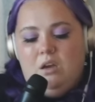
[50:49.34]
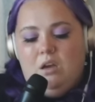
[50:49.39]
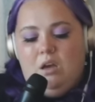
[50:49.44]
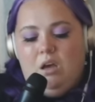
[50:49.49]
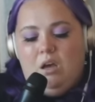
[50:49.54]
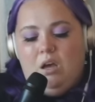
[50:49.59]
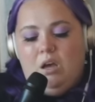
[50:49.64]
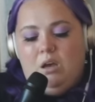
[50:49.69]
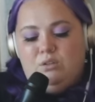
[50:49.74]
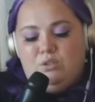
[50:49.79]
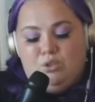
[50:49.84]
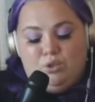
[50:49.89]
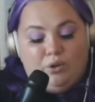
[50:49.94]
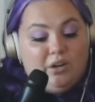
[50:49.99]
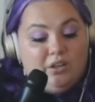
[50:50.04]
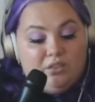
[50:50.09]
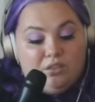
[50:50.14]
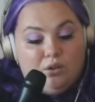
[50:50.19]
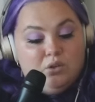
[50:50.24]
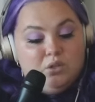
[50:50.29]

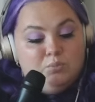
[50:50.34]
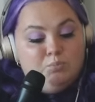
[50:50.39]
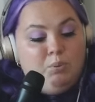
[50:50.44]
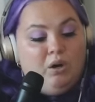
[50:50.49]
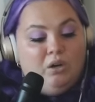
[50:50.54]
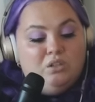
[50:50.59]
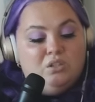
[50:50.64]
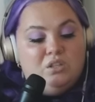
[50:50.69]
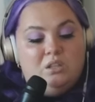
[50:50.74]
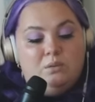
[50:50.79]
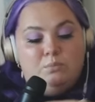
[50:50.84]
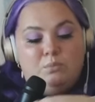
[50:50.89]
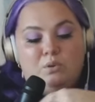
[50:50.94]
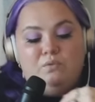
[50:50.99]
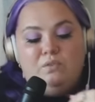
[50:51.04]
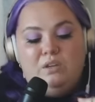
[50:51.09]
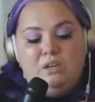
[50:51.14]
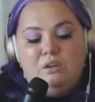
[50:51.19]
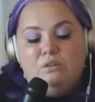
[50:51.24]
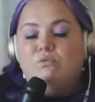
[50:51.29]
during those parts of the
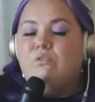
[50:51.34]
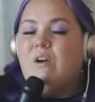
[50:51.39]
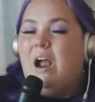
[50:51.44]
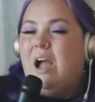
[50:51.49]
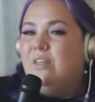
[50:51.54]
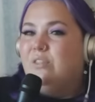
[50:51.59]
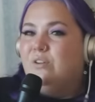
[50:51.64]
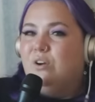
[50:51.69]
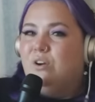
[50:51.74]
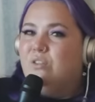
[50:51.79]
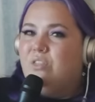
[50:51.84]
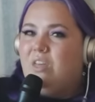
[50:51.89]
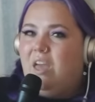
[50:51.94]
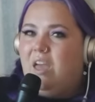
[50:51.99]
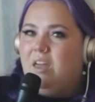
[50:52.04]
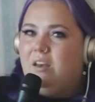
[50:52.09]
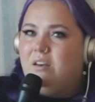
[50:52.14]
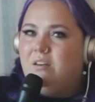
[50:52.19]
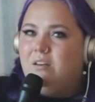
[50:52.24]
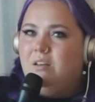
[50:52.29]
movie, rather
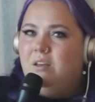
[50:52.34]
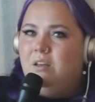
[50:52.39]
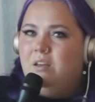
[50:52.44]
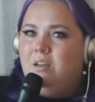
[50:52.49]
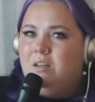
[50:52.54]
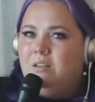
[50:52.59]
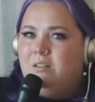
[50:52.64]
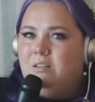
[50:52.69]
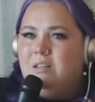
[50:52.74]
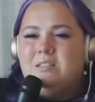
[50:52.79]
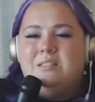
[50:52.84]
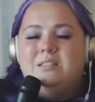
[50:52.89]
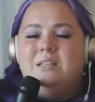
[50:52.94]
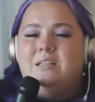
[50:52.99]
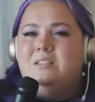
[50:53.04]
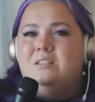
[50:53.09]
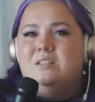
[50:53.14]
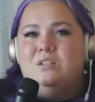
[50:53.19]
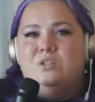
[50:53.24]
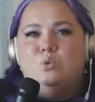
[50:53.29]
than
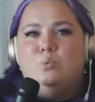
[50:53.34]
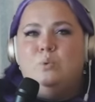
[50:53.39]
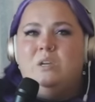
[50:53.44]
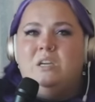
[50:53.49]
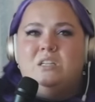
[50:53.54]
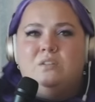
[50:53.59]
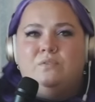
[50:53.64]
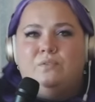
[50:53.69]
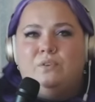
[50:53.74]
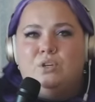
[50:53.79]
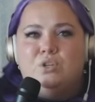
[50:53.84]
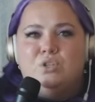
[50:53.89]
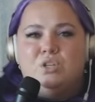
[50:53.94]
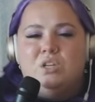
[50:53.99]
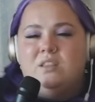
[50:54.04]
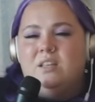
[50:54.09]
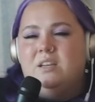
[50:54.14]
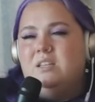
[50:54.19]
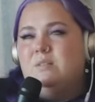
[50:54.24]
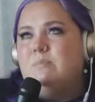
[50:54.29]
listening to the tweaked
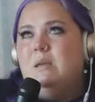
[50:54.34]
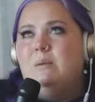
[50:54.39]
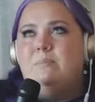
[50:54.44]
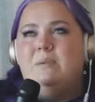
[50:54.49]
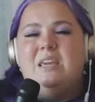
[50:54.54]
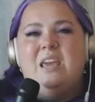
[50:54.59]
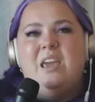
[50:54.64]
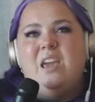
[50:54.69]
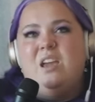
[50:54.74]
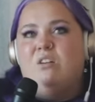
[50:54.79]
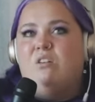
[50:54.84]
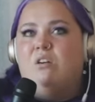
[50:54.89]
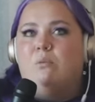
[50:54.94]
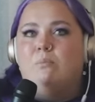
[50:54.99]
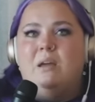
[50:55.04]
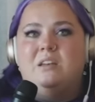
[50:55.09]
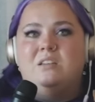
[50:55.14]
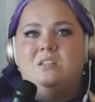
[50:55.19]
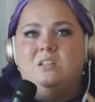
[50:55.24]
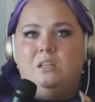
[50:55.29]
version that is maybe
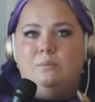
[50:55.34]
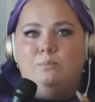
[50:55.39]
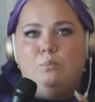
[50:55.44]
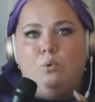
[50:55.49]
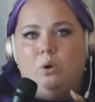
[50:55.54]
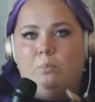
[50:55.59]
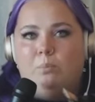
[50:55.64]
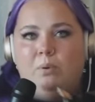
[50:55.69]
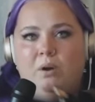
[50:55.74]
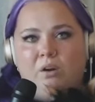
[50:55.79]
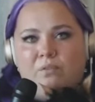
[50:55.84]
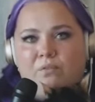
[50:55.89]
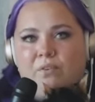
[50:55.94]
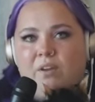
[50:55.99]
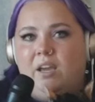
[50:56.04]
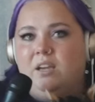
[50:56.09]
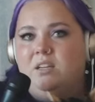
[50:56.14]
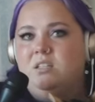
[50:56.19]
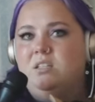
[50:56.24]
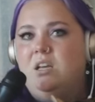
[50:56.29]
incrementally more
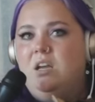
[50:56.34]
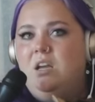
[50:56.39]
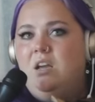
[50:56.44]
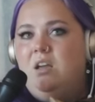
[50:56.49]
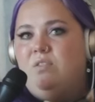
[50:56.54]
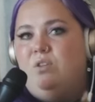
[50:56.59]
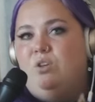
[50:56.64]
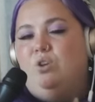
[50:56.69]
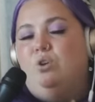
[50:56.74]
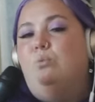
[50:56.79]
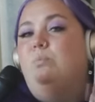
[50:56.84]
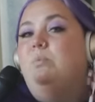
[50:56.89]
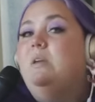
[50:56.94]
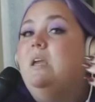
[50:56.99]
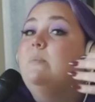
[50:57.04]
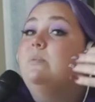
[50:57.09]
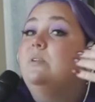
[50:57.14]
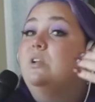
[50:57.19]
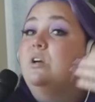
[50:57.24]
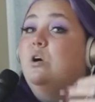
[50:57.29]
perfect, that you would
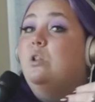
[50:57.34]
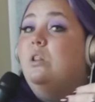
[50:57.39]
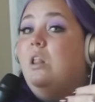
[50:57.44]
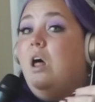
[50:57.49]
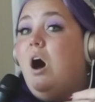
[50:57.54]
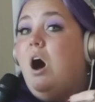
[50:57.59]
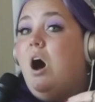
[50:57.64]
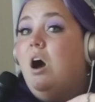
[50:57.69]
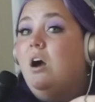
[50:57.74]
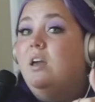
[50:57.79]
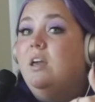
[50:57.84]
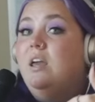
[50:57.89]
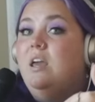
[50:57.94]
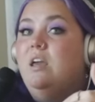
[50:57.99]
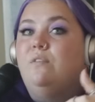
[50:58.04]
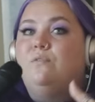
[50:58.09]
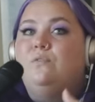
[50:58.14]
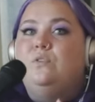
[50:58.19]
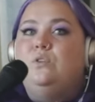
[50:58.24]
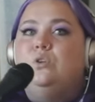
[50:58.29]
be able to clock
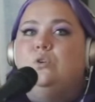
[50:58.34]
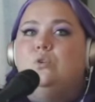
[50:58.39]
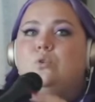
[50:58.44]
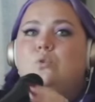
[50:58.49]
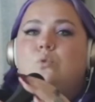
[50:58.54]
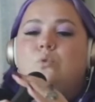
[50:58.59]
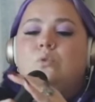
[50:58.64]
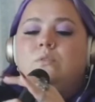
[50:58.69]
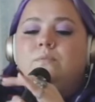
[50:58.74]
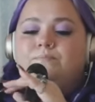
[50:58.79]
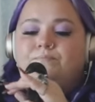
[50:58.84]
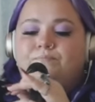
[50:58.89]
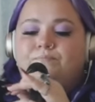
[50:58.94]
if you